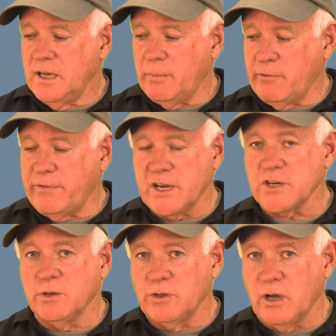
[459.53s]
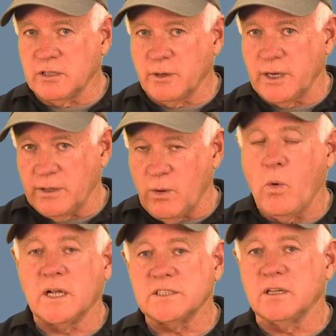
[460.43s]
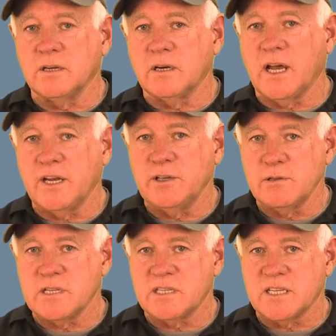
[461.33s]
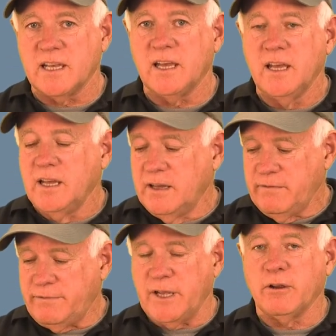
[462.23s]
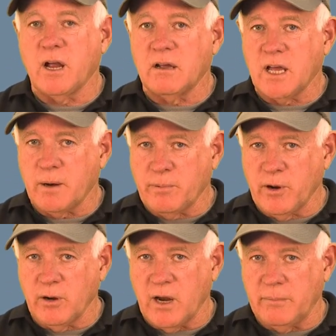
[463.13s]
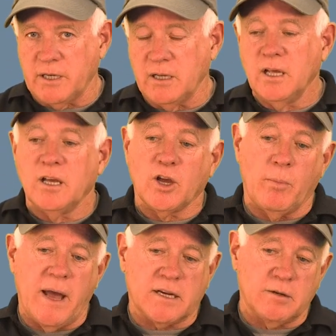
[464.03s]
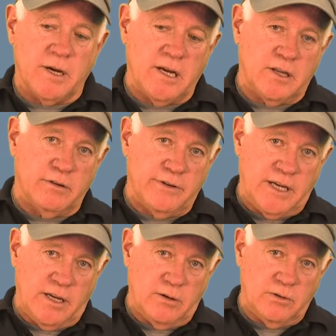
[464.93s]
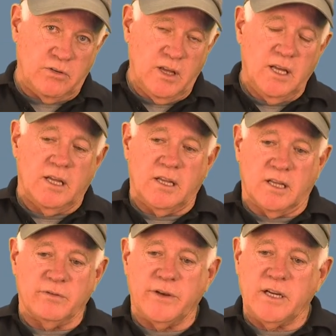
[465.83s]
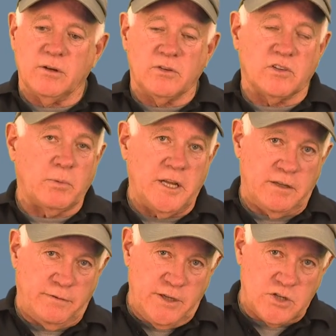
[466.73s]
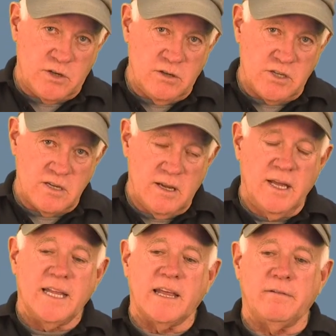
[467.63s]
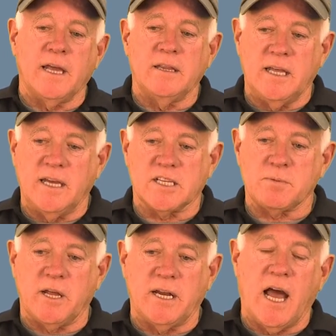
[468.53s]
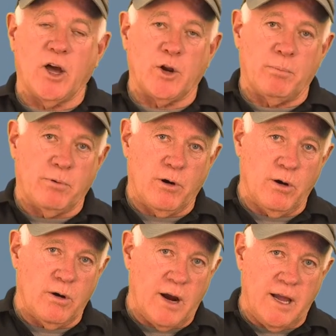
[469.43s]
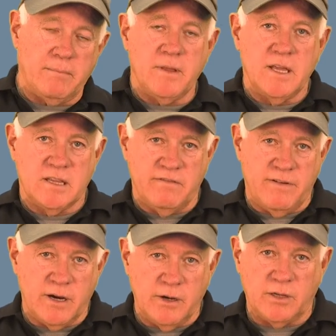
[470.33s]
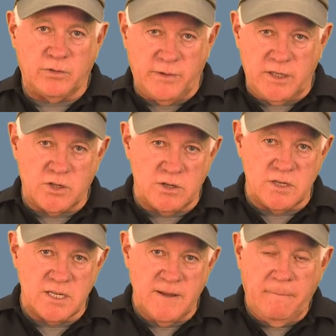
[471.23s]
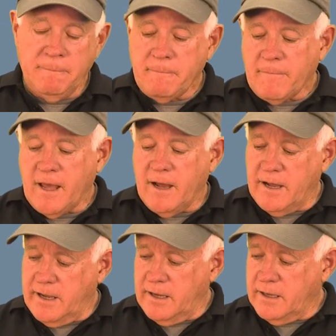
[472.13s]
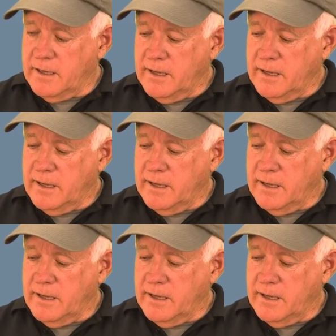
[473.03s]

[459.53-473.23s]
a professional dog trainer that wants to learn how to use this thing, figure out how to program it. Go back to my other videos the other videos explain the features. They, they explain how to program the various features. I